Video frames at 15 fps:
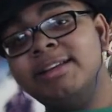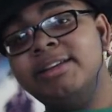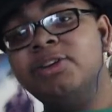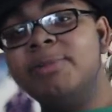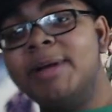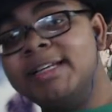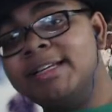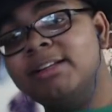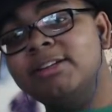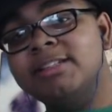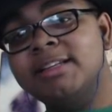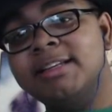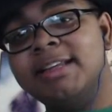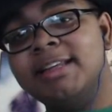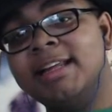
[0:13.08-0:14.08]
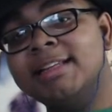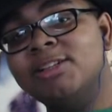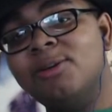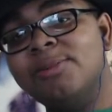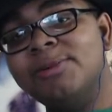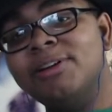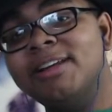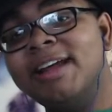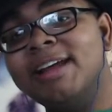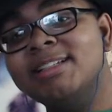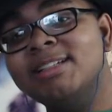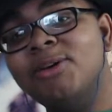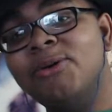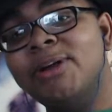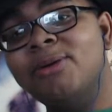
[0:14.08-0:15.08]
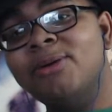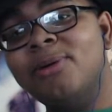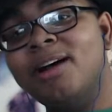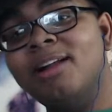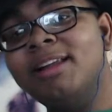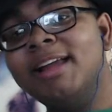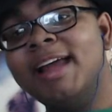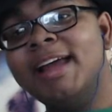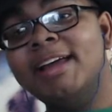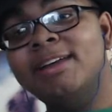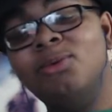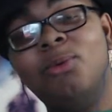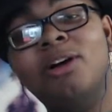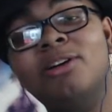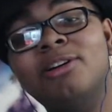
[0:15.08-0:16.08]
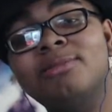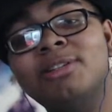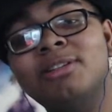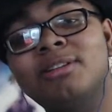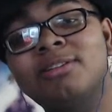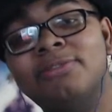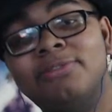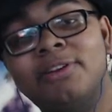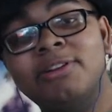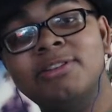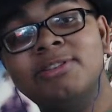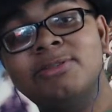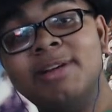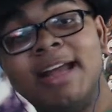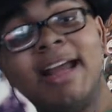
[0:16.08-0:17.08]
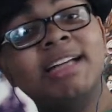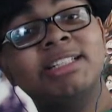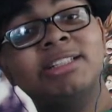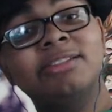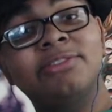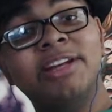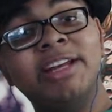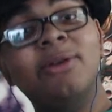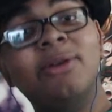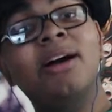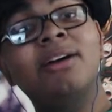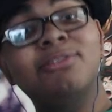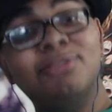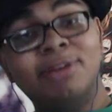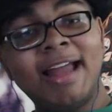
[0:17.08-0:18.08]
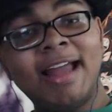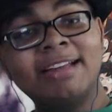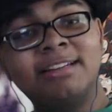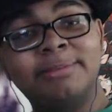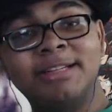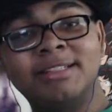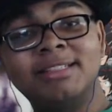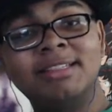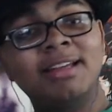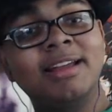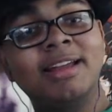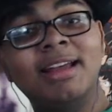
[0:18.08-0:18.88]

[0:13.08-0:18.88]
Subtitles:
do, my diddlers and diddlets. Hope your day is going well, and welcome to the first reaction video of Reactmas.